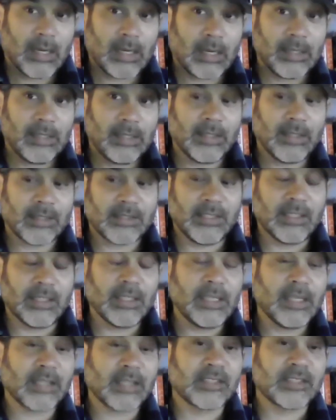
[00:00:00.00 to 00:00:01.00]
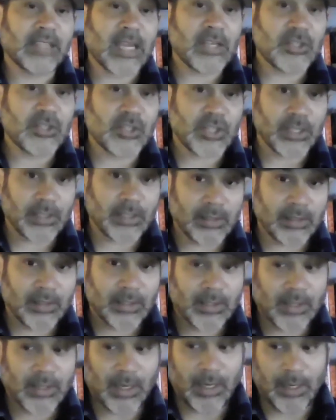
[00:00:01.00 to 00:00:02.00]
He gets elite
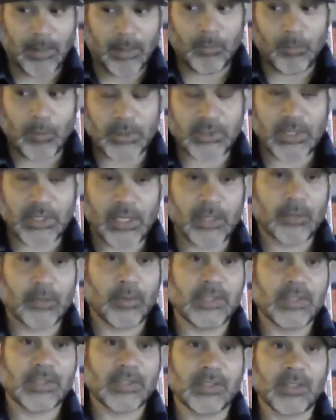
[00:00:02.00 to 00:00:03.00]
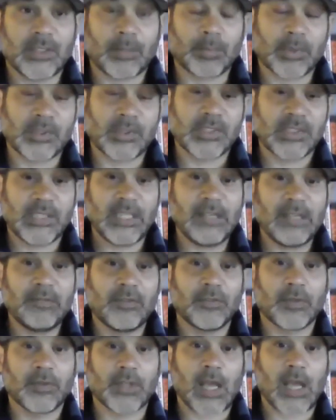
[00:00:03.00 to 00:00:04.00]
extension, which increases the
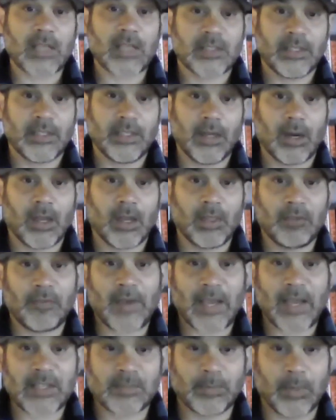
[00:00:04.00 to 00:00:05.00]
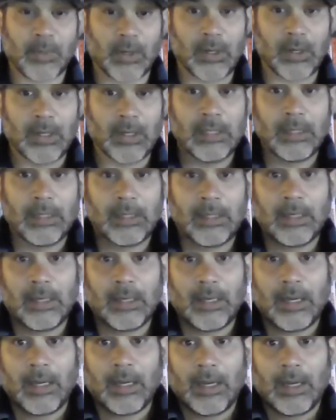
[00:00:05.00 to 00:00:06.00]
perceived velocity on the fastball.
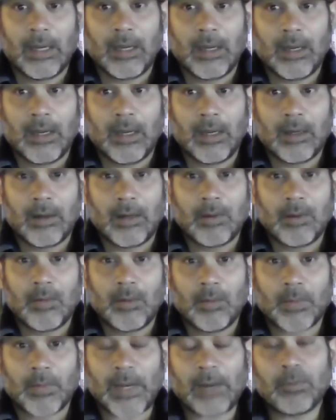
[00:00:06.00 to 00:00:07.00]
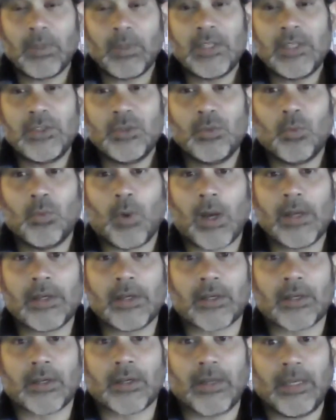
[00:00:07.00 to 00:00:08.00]
But I really do
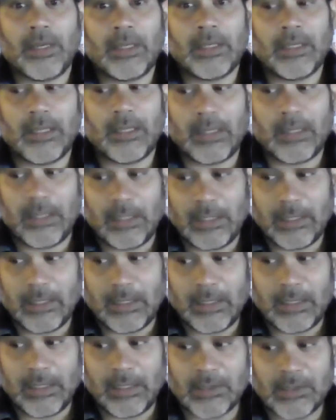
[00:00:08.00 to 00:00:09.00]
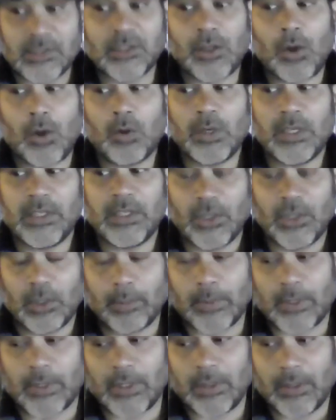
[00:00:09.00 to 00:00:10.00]
wonder, is Logan
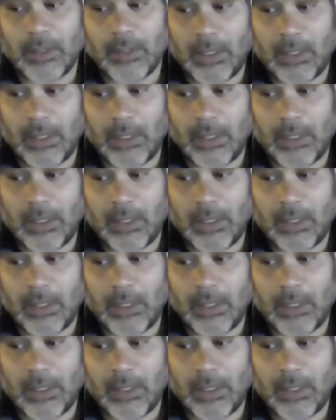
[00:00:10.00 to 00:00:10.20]
Gilbert